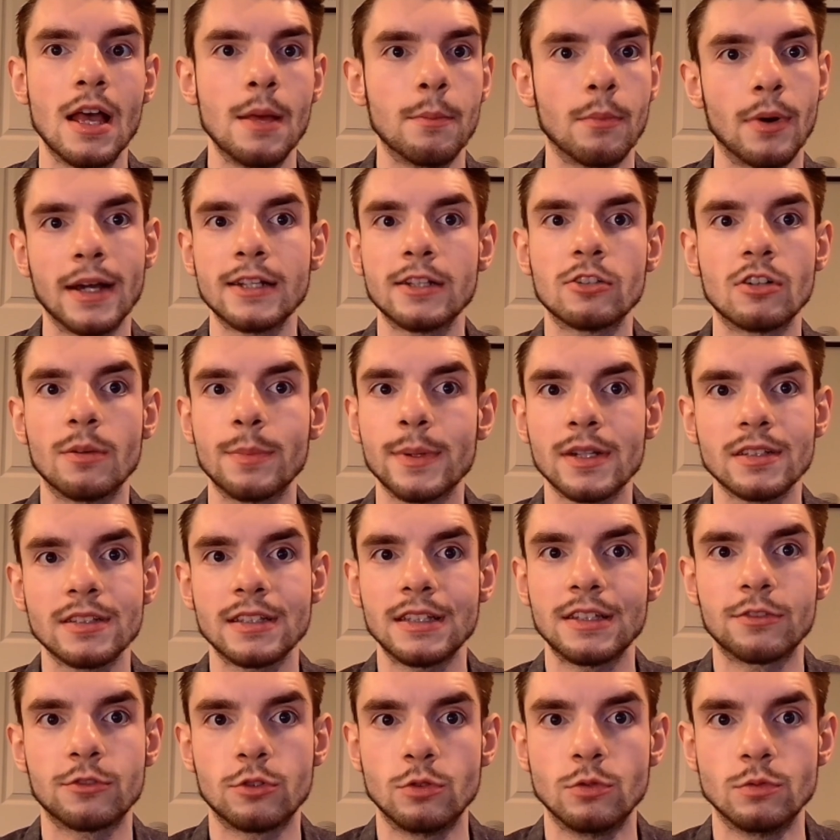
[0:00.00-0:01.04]
player
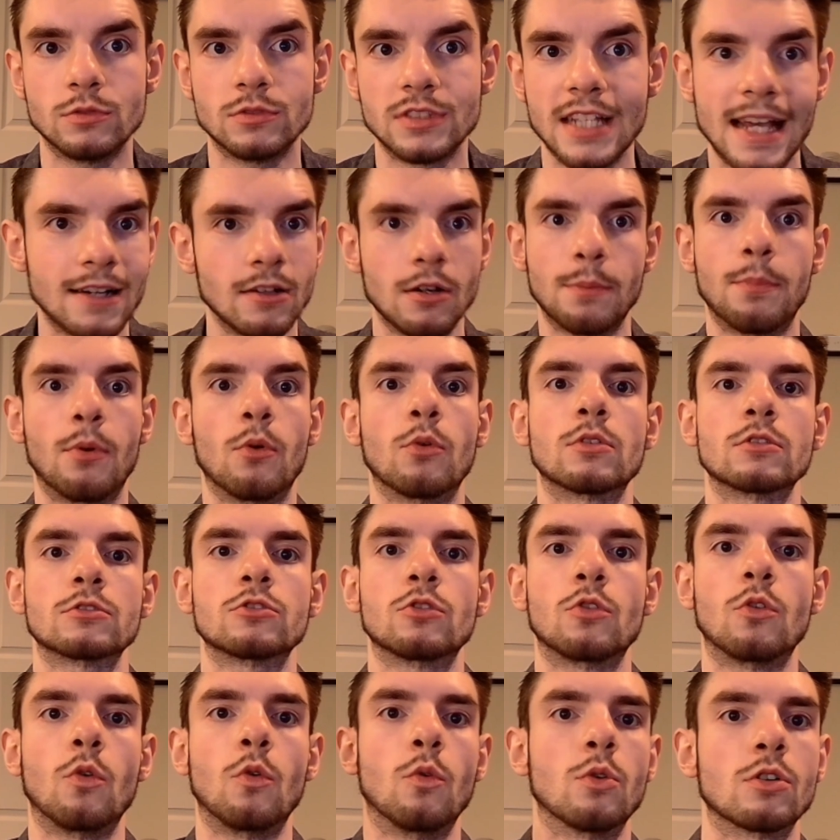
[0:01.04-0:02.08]
abilities to teleport
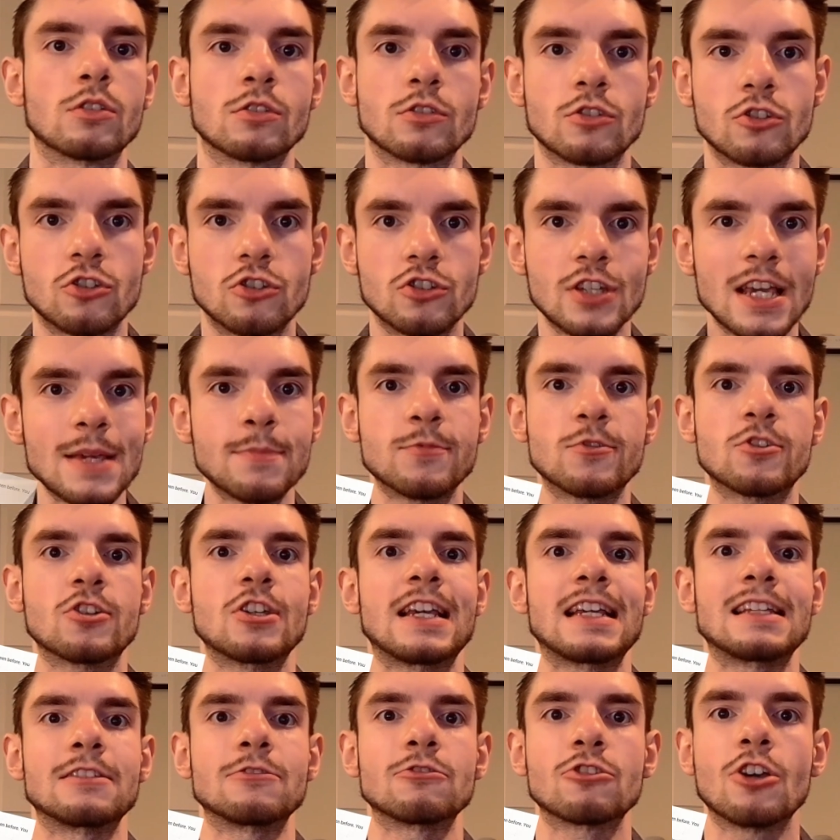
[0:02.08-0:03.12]
or shape
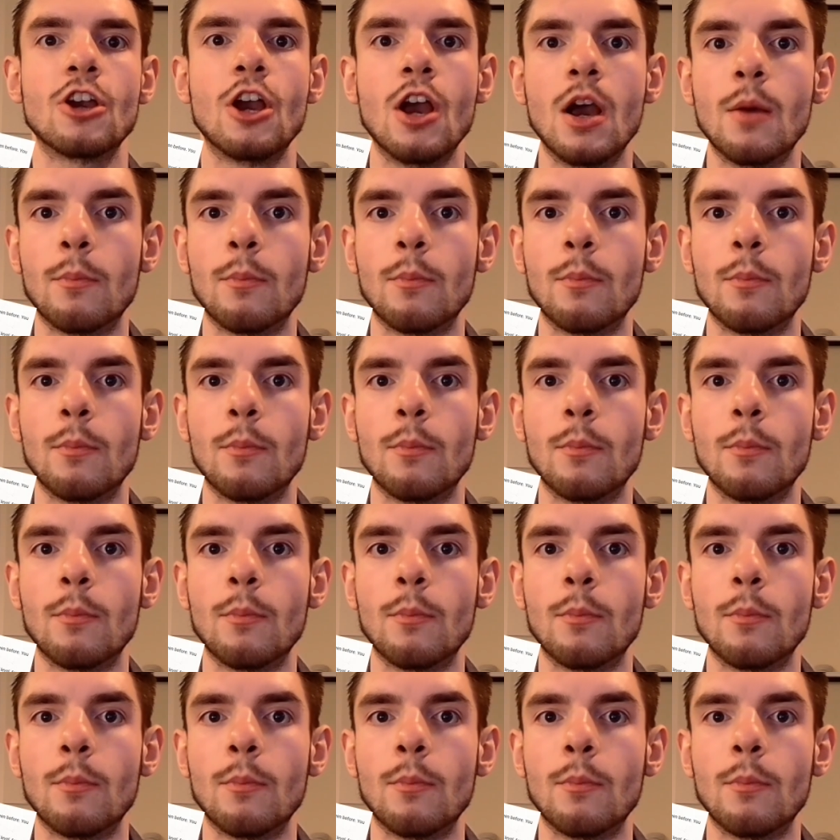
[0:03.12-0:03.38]
change,